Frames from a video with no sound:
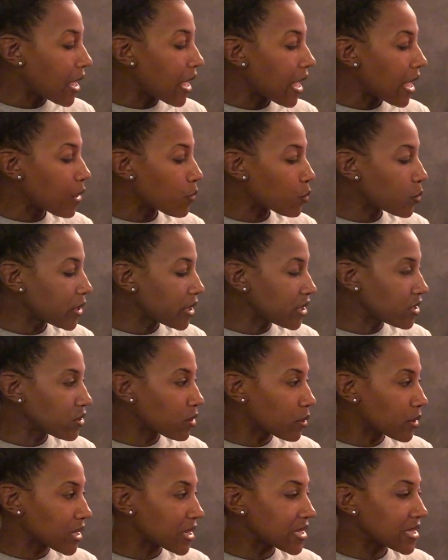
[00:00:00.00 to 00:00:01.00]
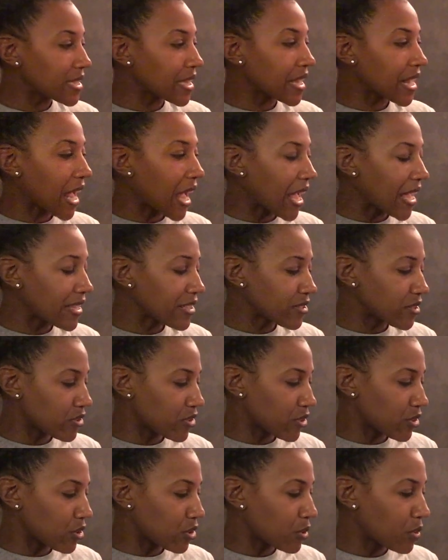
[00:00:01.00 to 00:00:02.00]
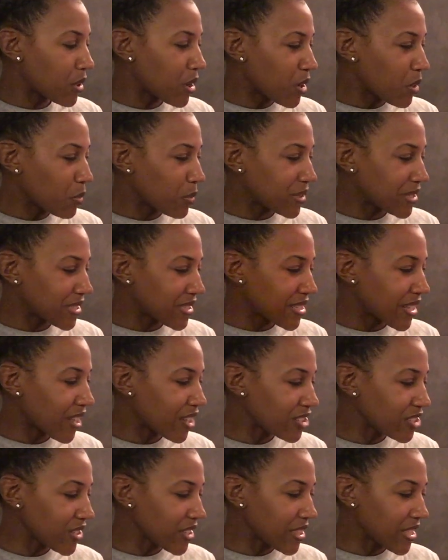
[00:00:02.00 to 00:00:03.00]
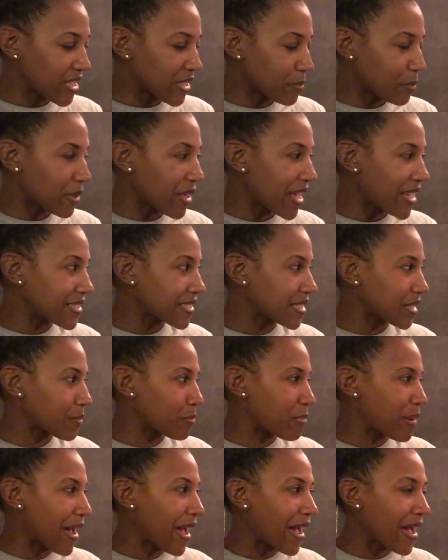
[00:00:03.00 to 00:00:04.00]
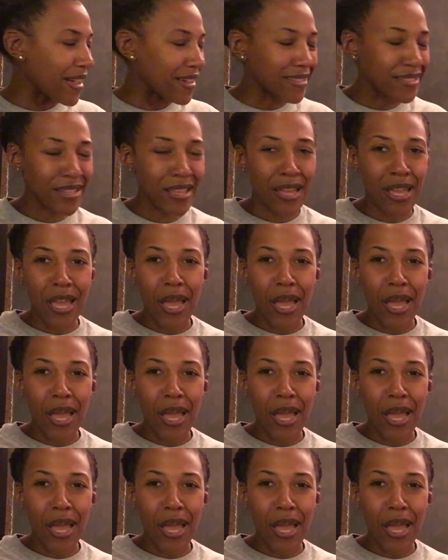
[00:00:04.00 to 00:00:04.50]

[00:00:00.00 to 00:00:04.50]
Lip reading: and we noticed that Isatou was touching these plastic bags,